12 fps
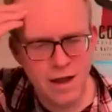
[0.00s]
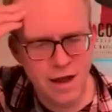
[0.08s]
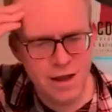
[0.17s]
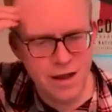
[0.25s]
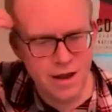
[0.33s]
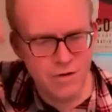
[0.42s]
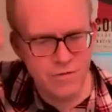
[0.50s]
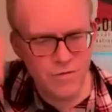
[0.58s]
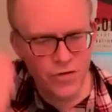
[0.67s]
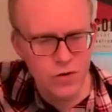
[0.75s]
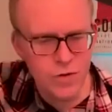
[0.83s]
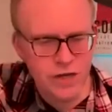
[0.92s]
in a
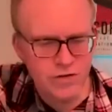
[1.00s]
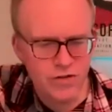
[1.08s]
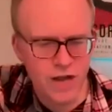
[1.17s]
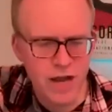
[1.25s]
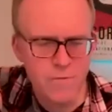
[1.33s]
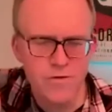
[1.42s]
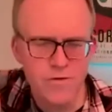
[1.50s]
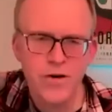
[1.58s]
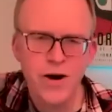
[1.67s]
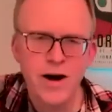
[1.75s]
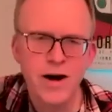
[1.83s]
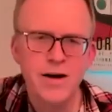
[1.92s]
few weeks' time, we've
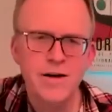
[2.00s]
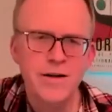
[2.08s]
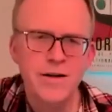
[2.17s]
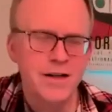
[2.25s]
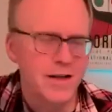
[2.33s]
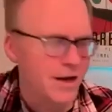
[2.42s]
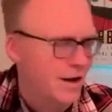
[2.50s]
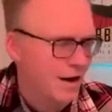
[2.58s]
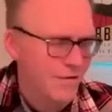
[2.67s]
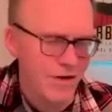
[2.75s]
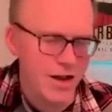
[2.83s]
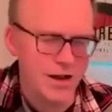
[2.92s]
got
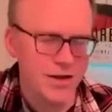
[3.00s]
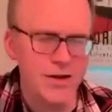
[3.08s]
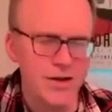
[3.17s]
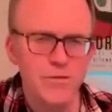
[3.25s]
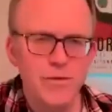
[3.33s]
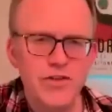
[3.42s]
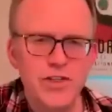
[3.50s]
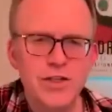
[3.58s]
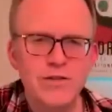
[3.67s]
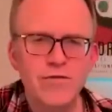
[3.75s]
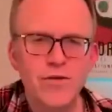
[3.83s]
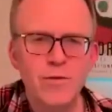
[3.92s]
a very good
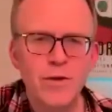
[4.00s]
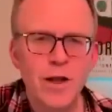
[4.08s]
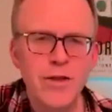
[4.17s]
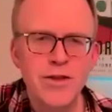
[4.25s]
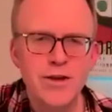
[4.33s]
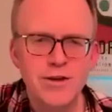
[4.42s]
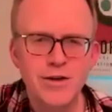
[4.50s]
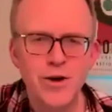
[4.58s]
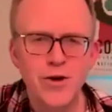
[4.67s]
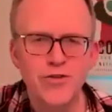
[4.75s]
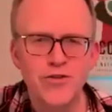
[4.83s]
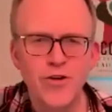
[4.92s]
musician from London
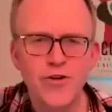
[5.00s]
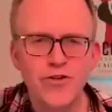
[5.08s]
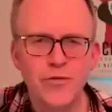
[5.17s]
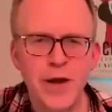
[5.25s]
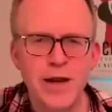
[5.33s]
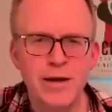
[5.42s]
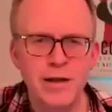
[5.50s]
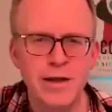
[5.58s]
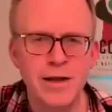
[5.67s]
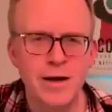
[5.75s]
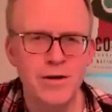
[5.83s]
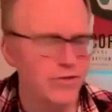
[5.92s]
called John
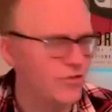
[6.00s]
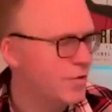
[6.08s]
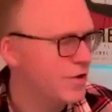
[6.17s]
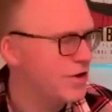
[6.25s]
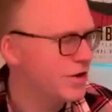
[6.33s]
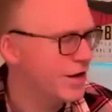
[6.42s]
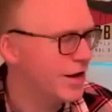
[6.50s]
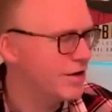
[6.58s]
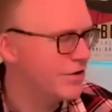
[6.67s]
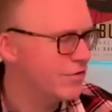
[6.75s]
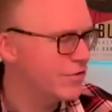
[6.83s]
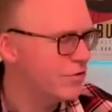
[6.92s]
Spendley. I know some of you
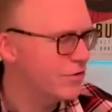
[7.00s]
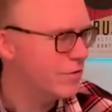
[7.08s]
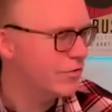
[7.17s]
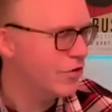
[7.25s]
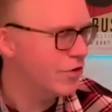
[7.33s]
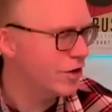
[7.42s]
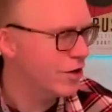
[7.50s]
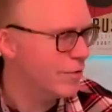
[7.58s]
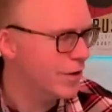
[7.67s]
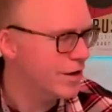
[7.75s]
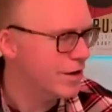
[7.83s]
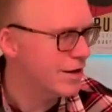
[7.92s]
guys know who I'm talking
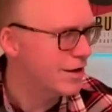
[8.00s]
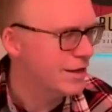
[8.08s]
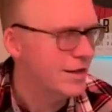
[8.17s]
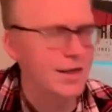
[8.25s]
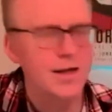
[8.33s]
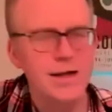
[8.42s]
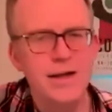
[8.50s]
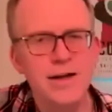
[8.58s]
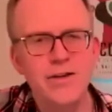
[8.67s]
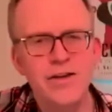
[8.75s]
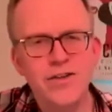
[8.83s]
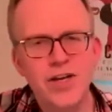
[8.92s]
about.
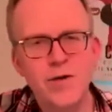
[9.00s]
He's